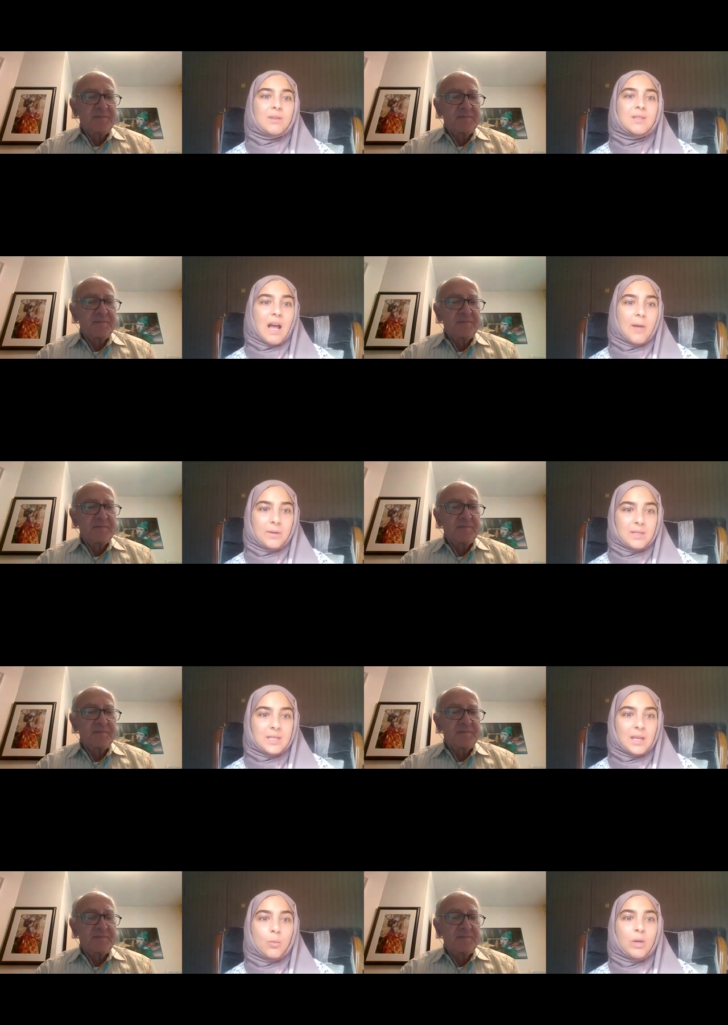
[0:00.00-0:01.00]
Speaker 1: this
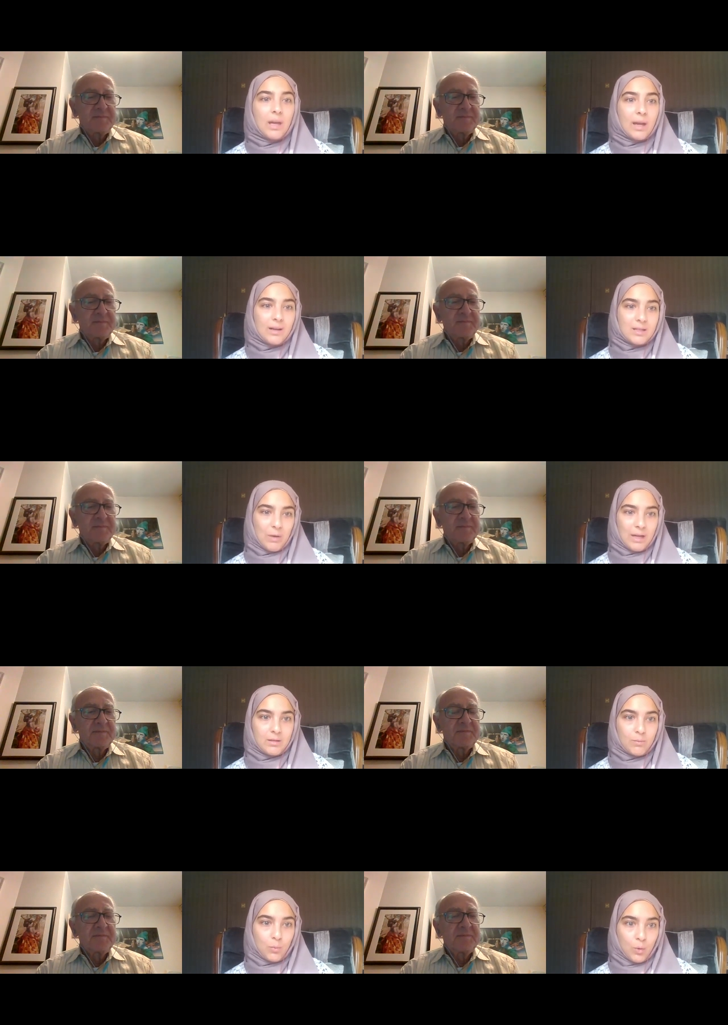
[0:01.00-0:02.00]
happens, then we can
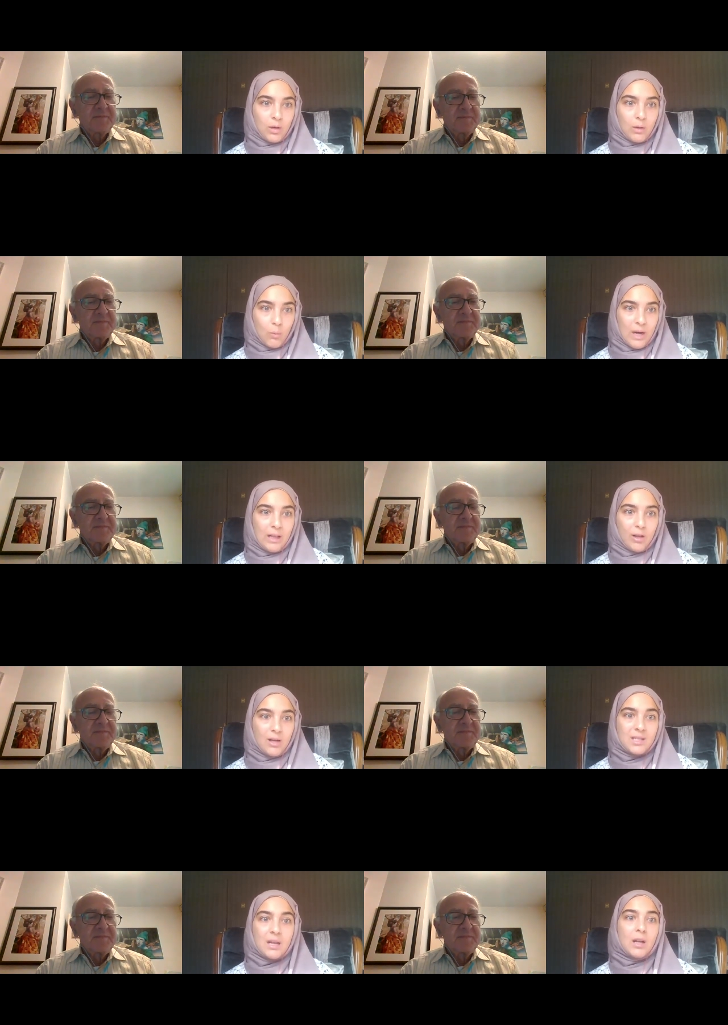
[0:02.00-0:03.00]
expect more weight
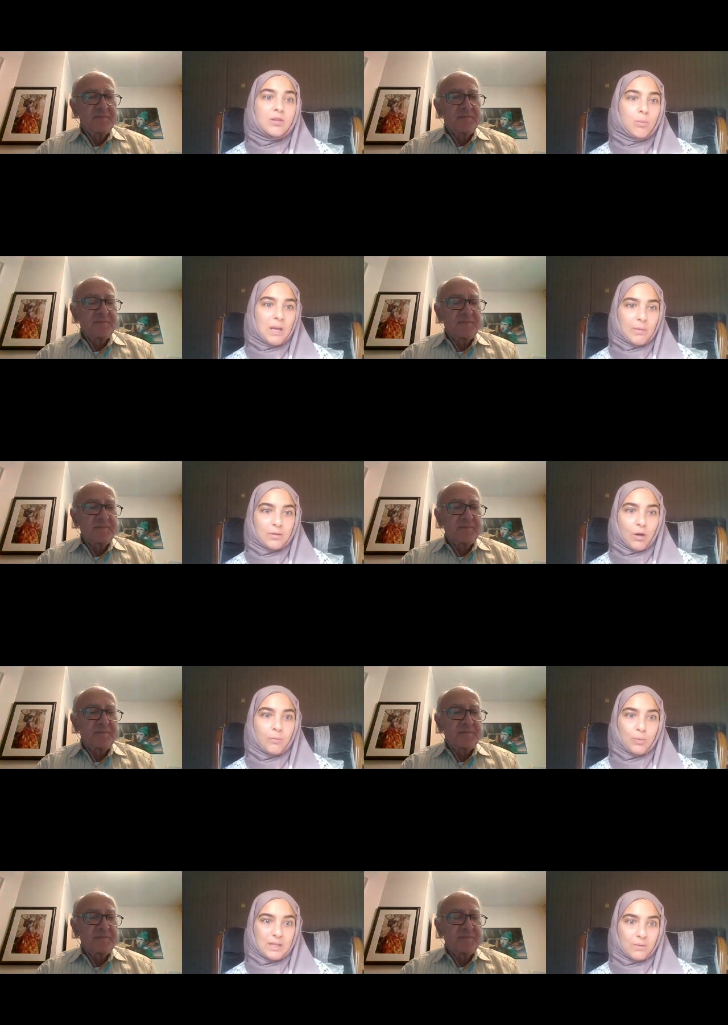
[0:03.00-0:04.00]
loss and not blame it
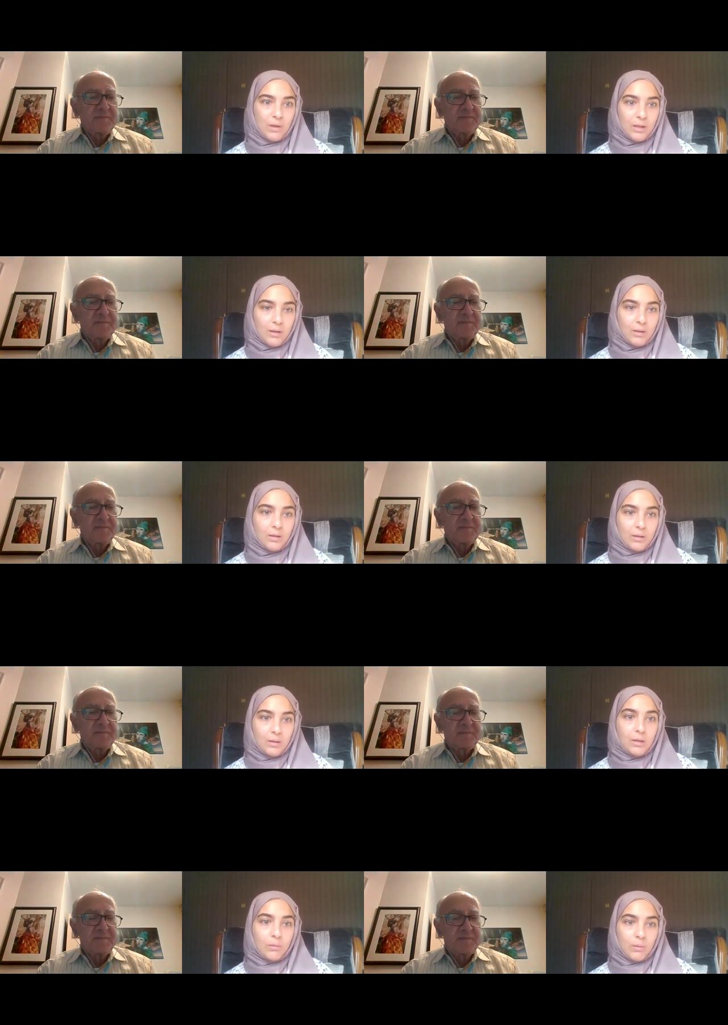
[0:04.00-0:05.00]
on breastfeeding,
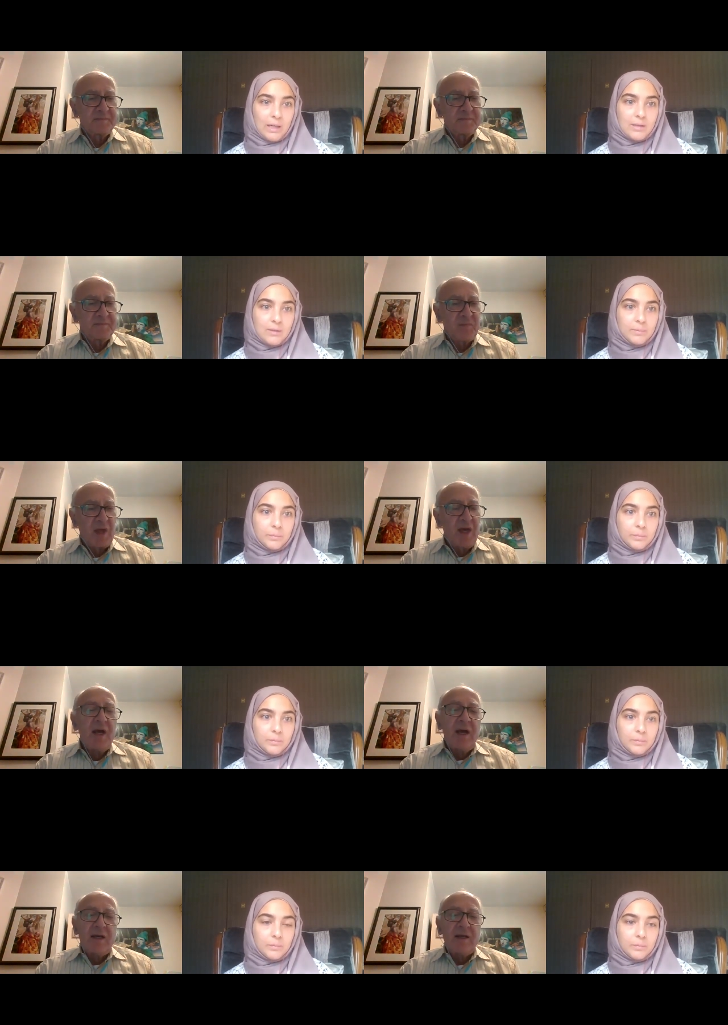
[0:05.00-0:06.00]
right?
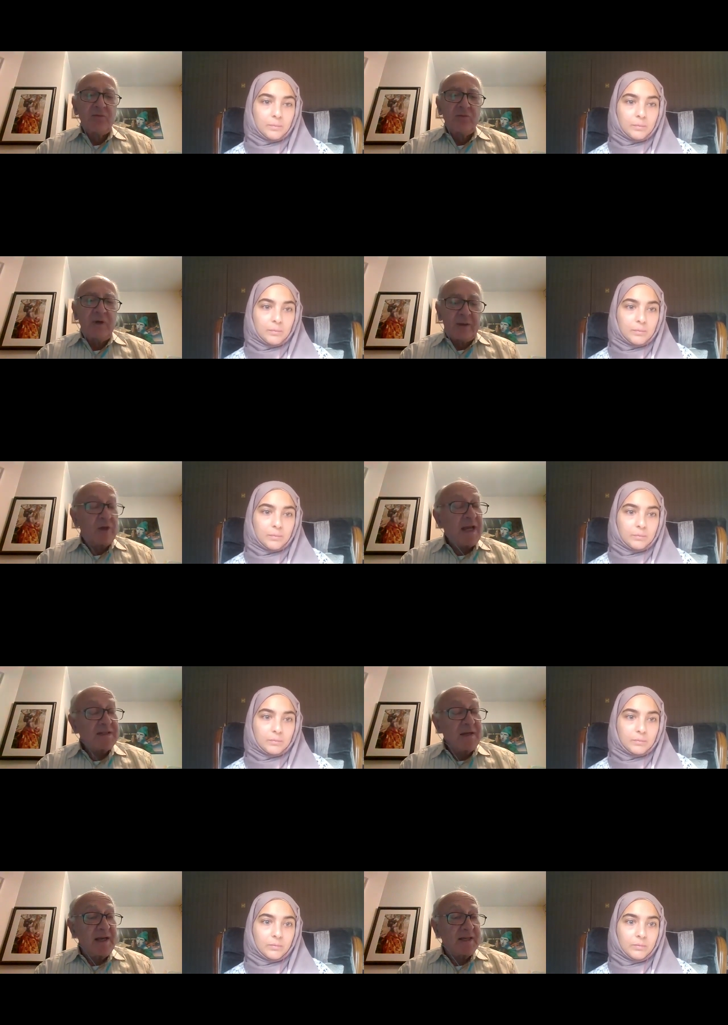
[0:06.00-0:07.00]
Speaker 2: Right. Well, as
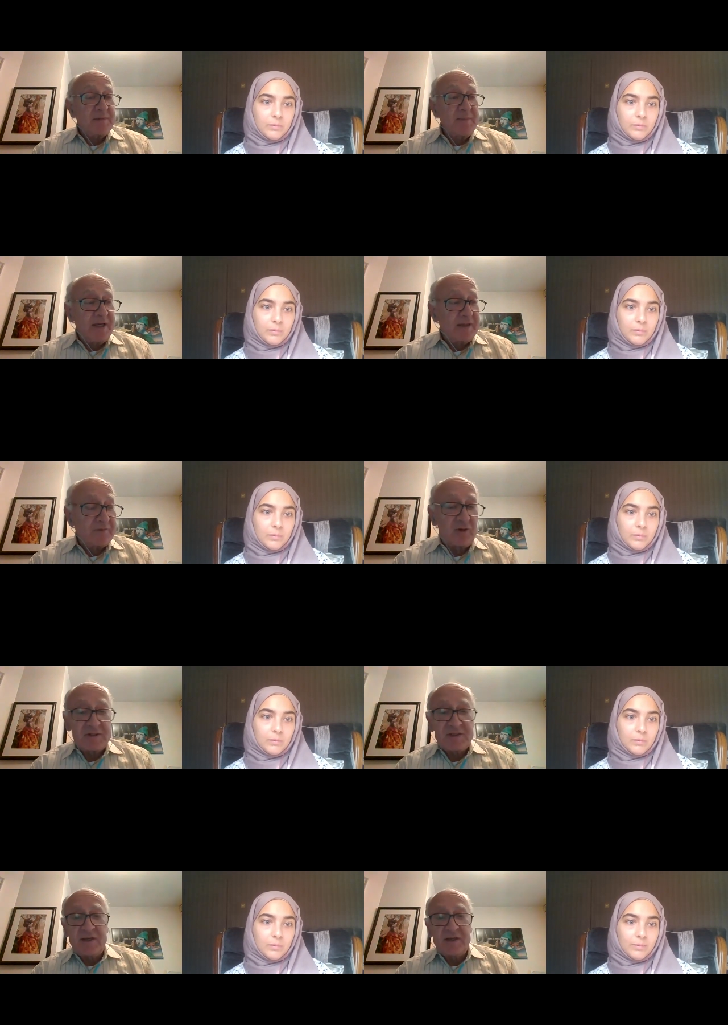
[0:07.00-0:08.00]
a as a man, of
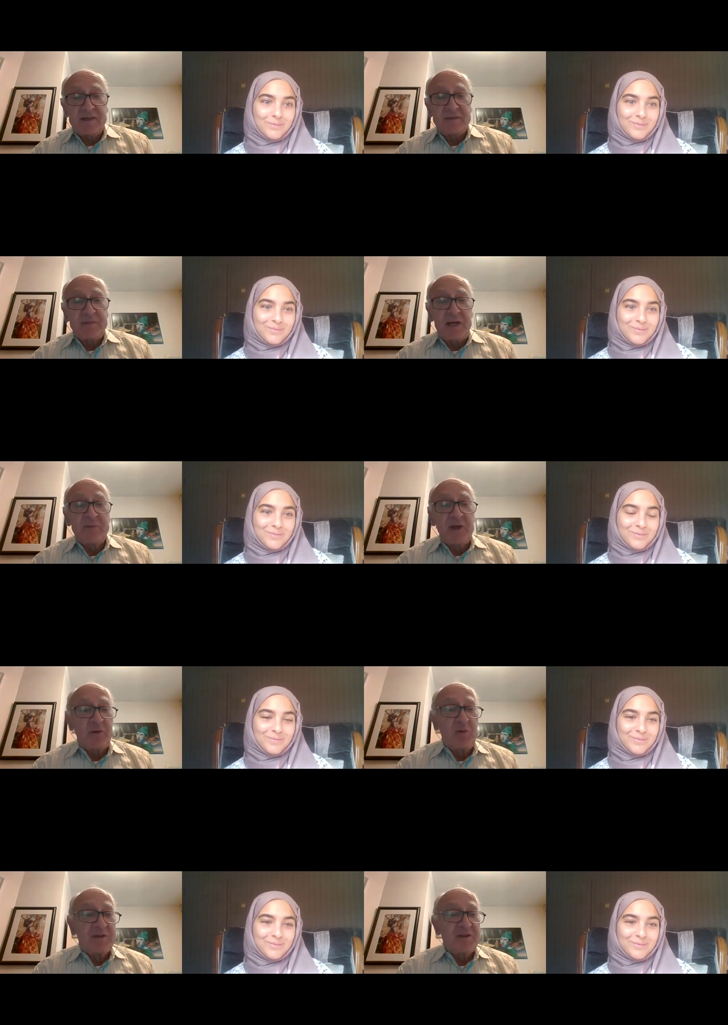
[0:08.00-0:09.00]
course, uh, I'm not the
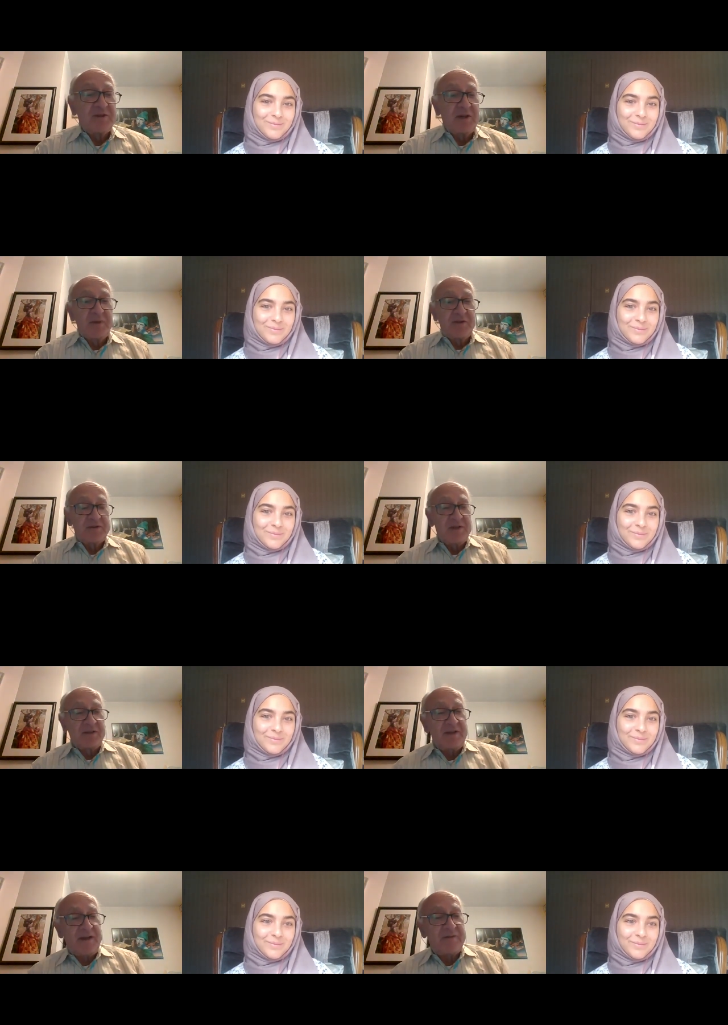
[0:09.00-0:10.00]
one to tell mothers not
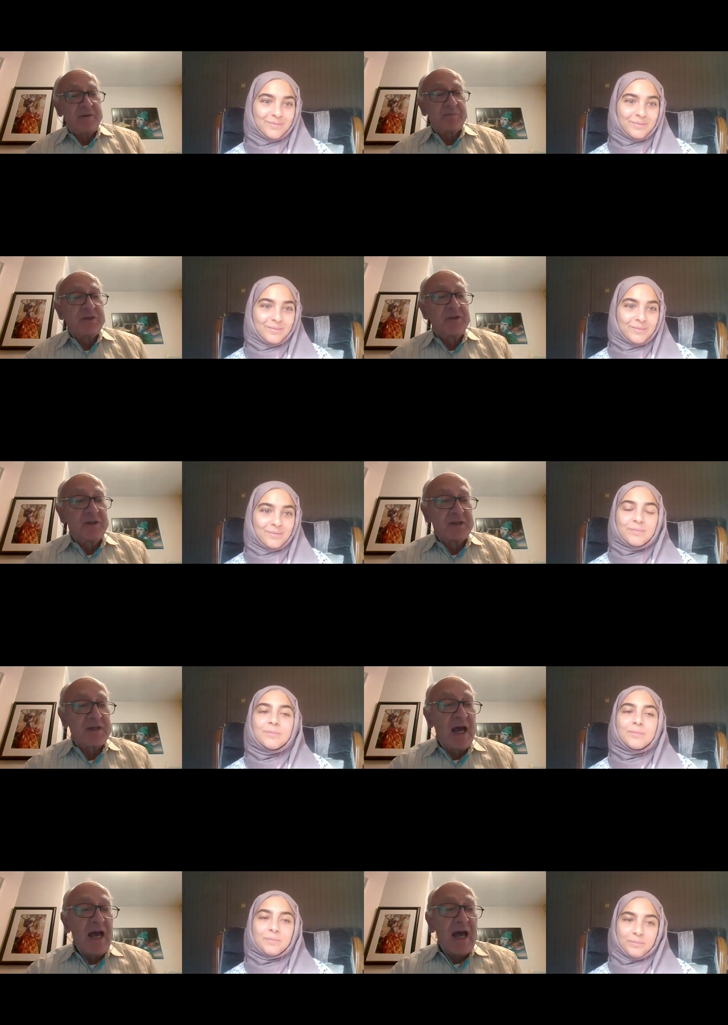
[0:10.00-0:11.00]
to have epidurals.
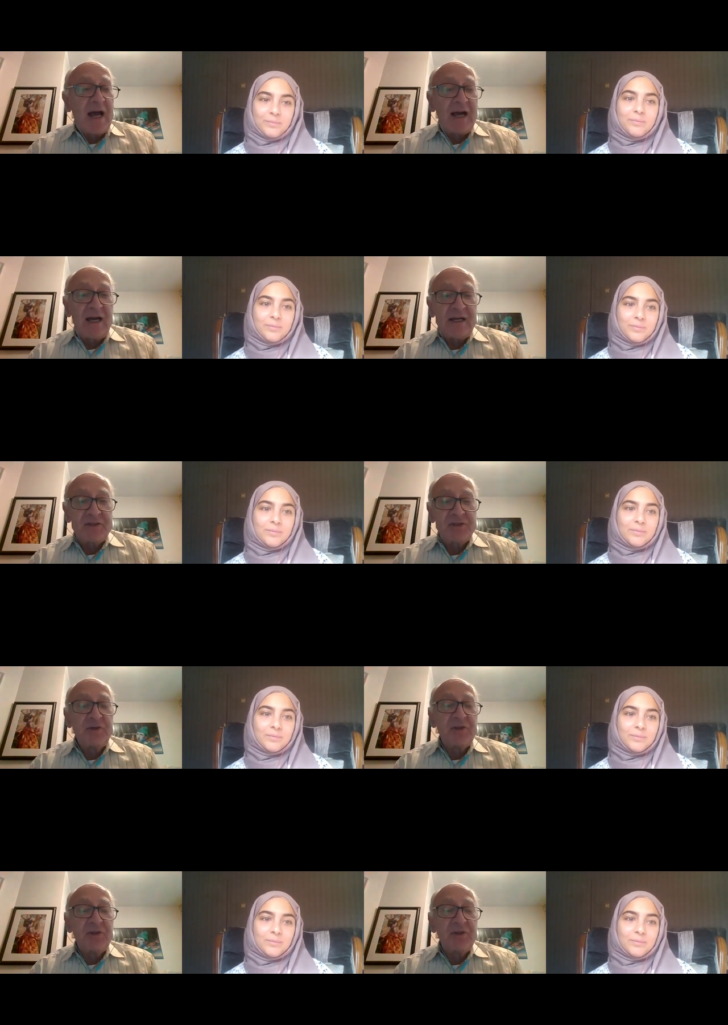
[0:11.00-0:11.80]
Mm-hmm. Uh, I do